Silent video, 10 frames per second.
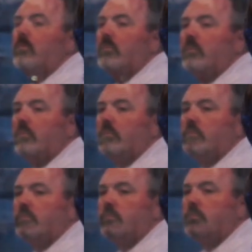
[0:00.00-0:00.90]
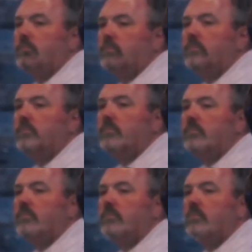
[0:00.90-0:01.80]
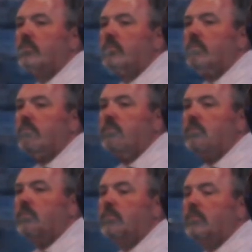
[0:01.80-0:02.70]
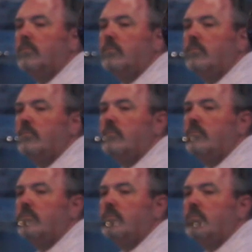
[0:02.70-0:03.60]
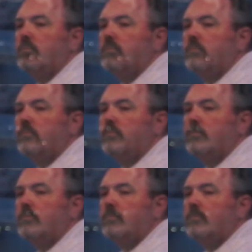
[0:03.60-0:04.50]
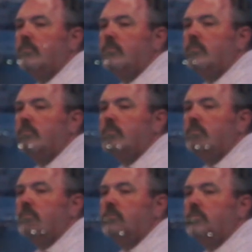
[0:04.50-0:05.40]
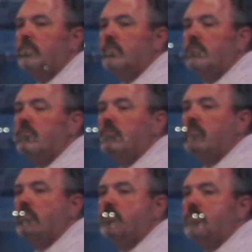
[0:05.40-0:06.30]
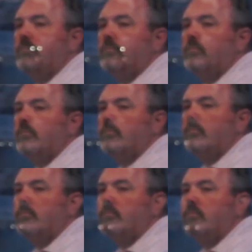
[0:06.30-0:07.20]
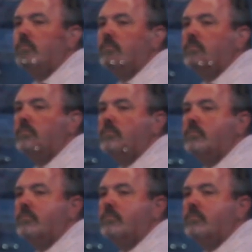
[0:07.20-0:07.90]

(not speaking)